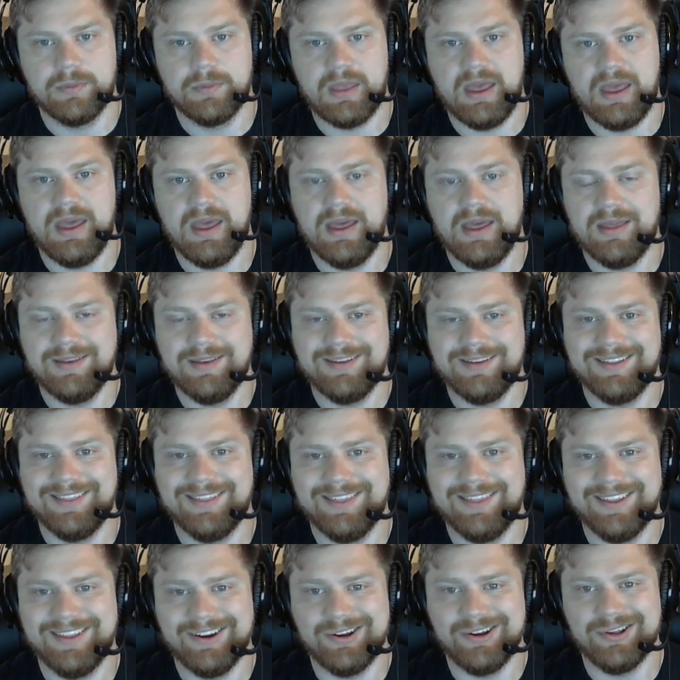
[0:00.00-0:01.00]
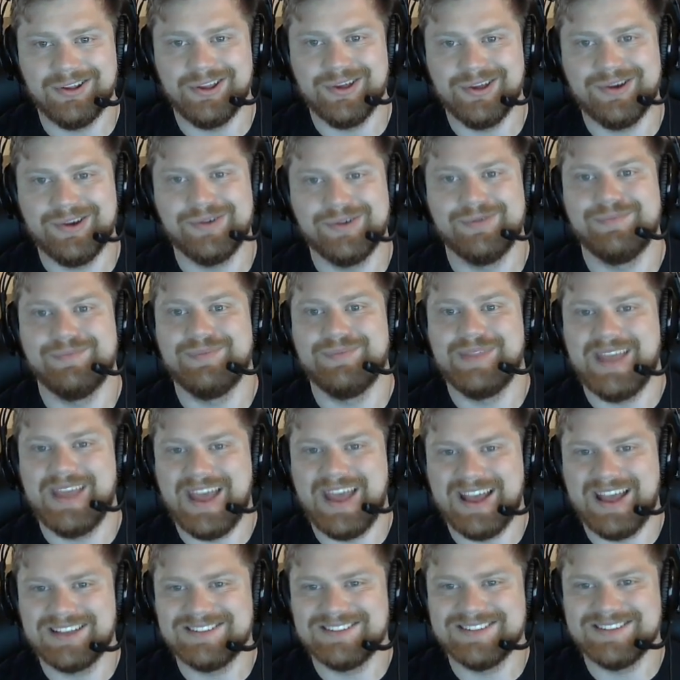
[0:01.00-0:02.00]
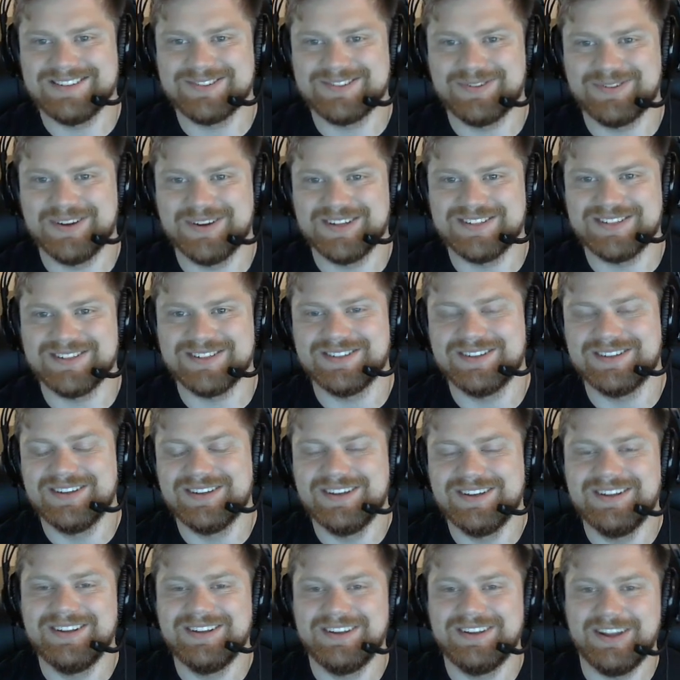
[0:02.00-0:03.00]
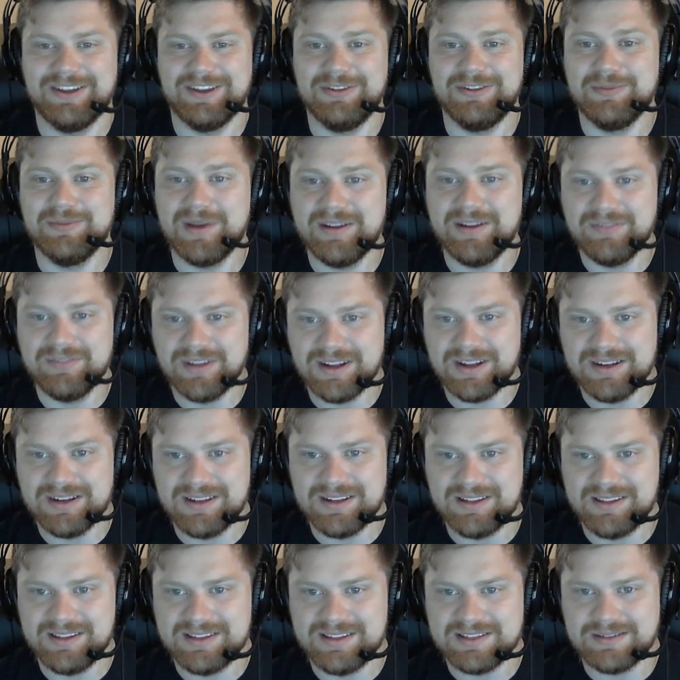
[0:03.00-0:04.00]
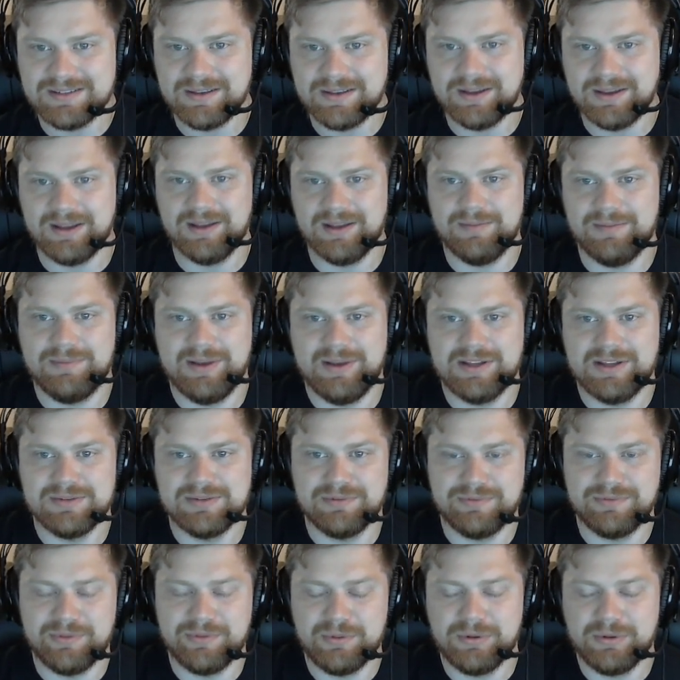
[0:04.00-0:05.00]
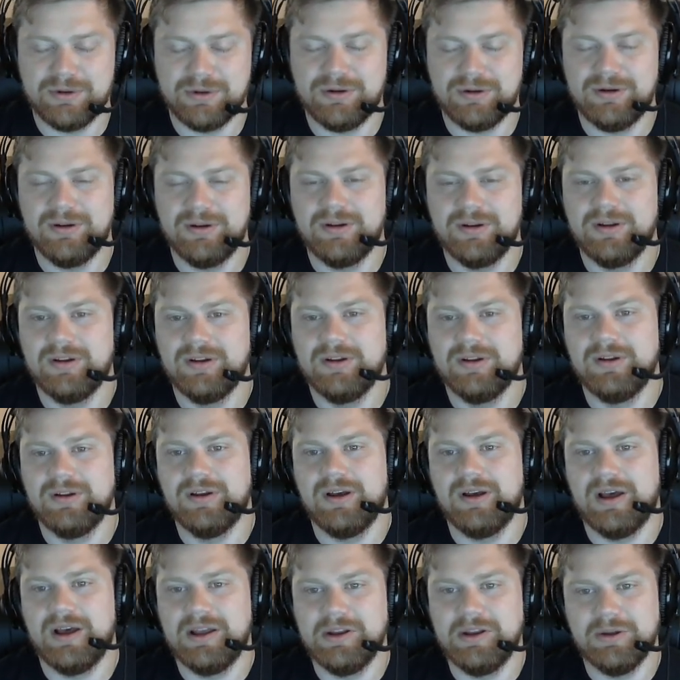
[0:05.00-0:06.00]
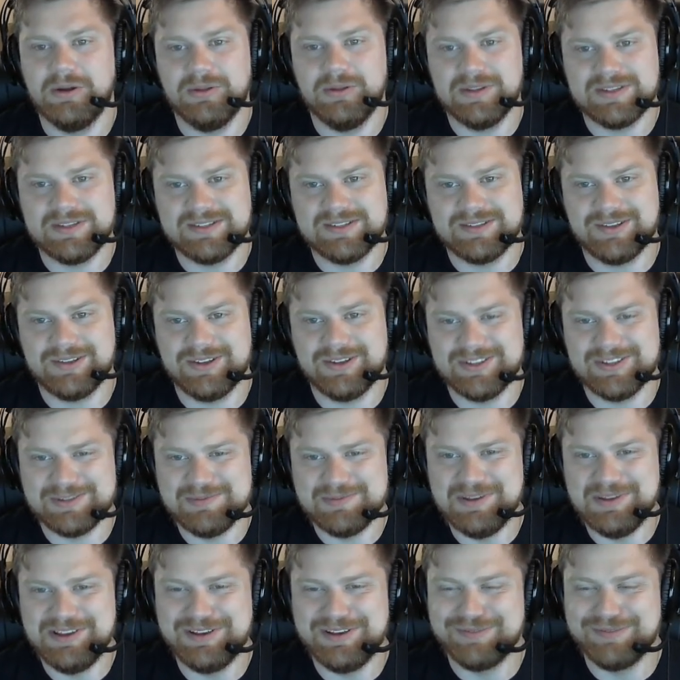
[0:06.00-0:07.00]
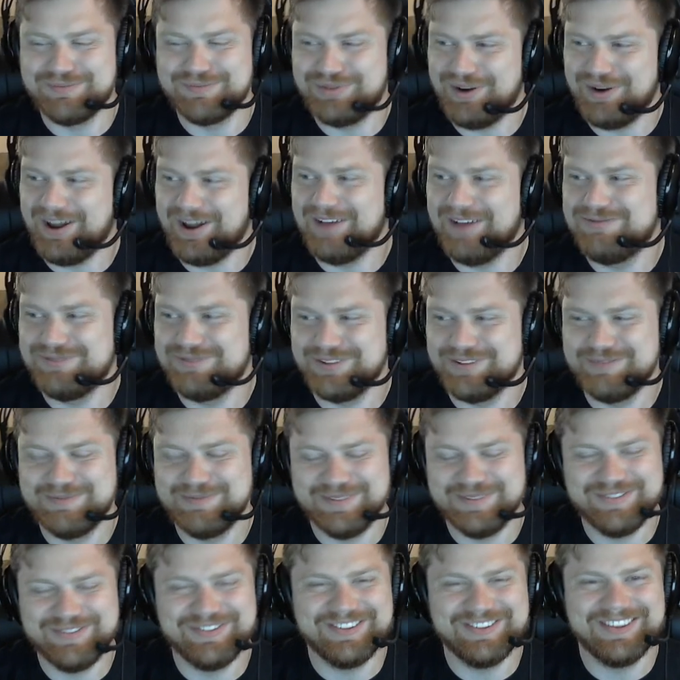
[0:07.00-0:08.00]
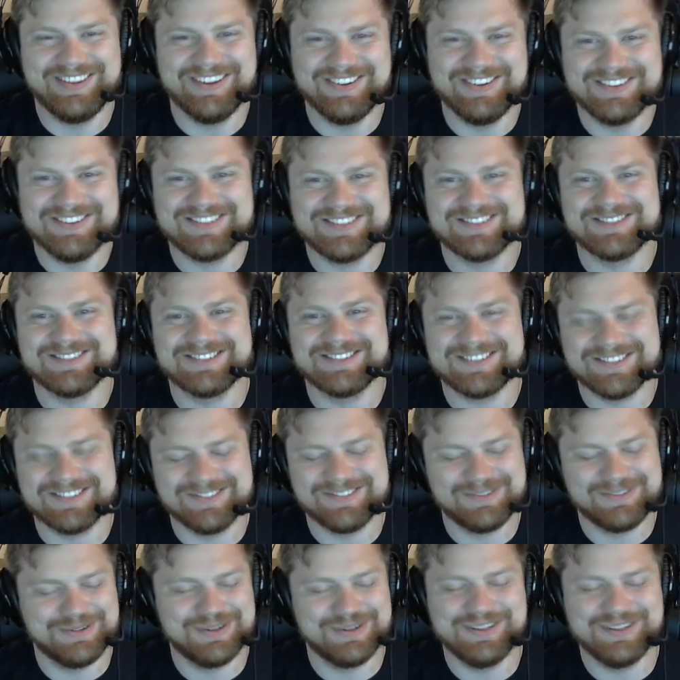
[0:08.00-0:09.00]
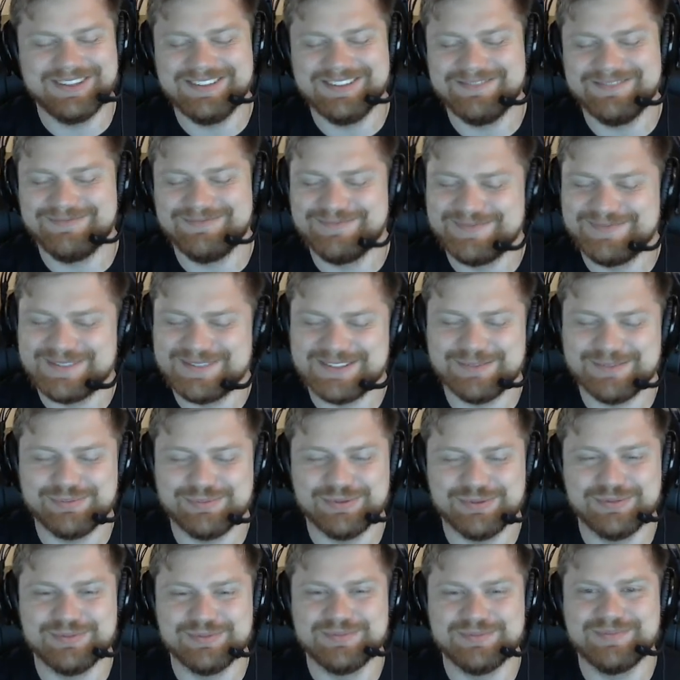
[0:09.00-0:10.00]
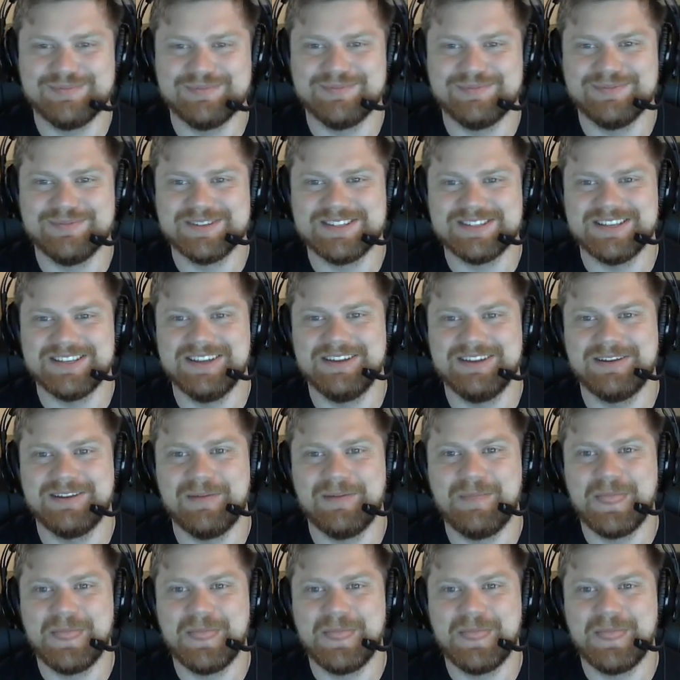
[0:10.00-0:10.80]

And there you go. Access granted. Now, you might have gotten to this page before. I know this caused me a problem, even though it's a really simple mistake.